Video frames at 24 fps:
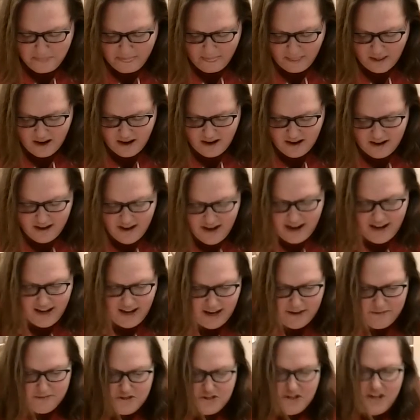All right,
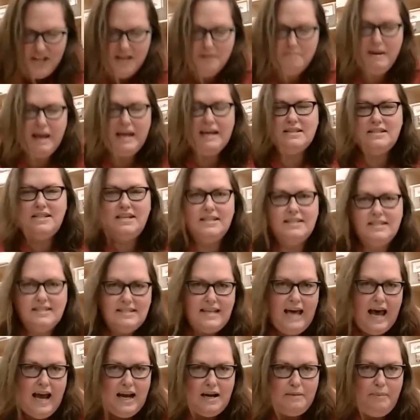after he makes his
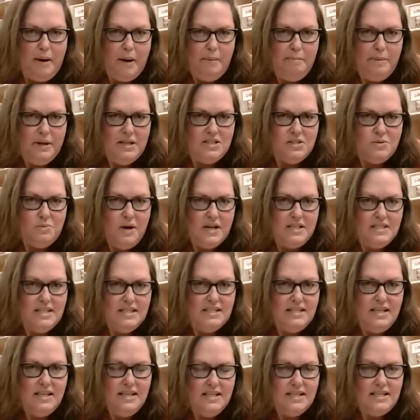sock puppets, what does
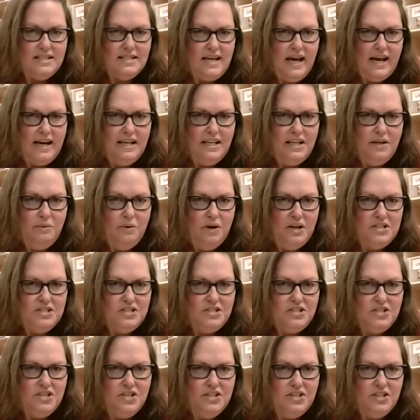he decide he wants
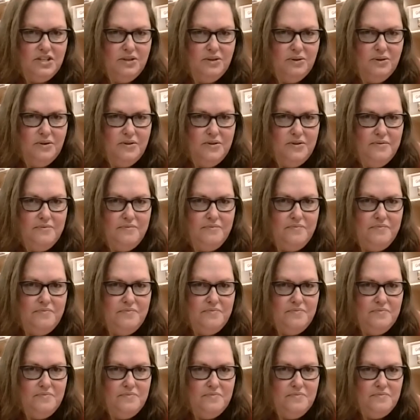to do?
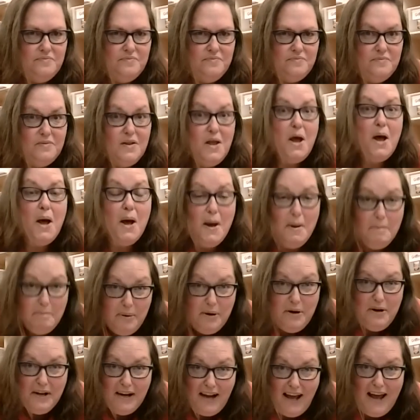
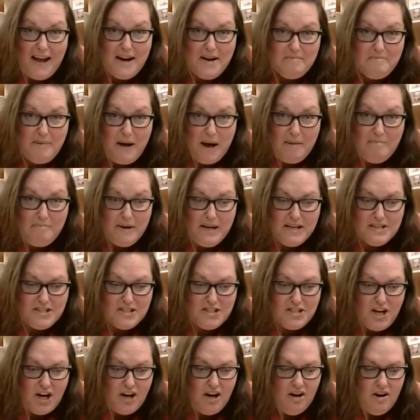Put on a puppet
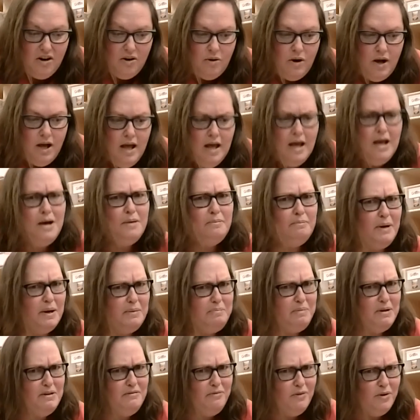show. But
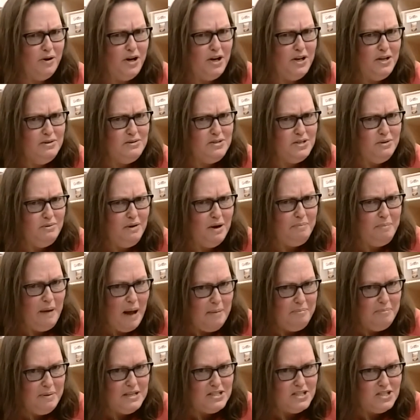before you do a
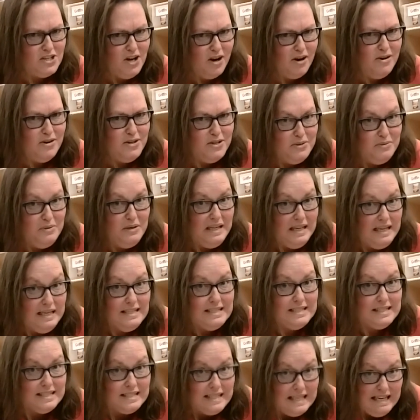puppet show, you need
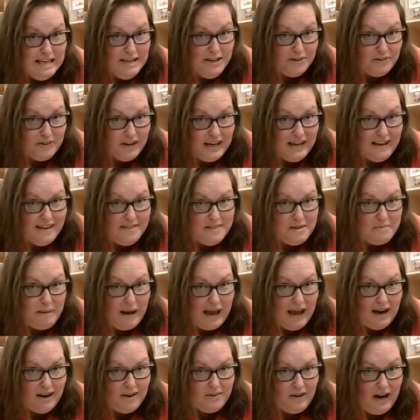scenery in the
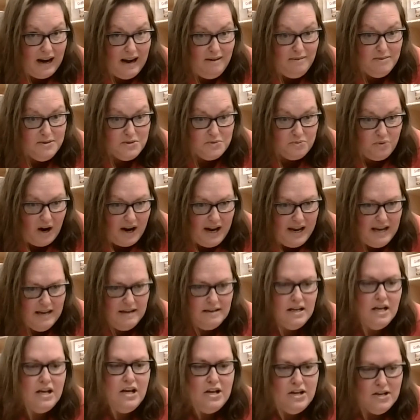background, right?
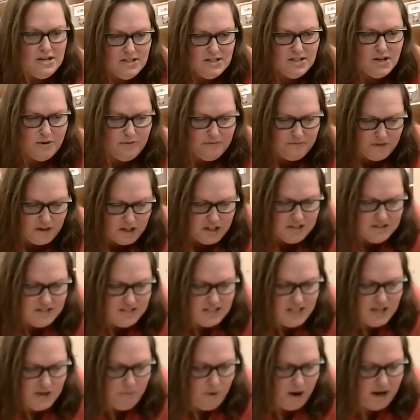So first
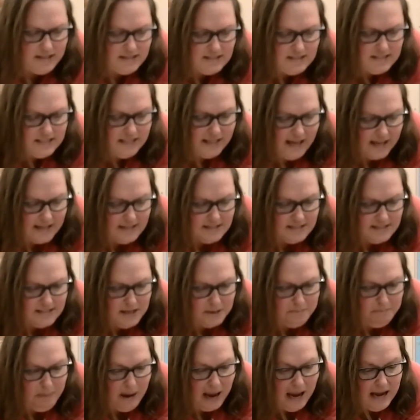he wants to get
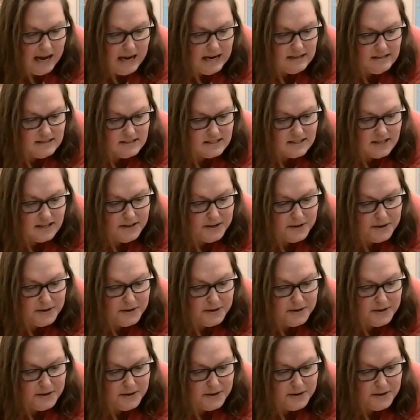some paint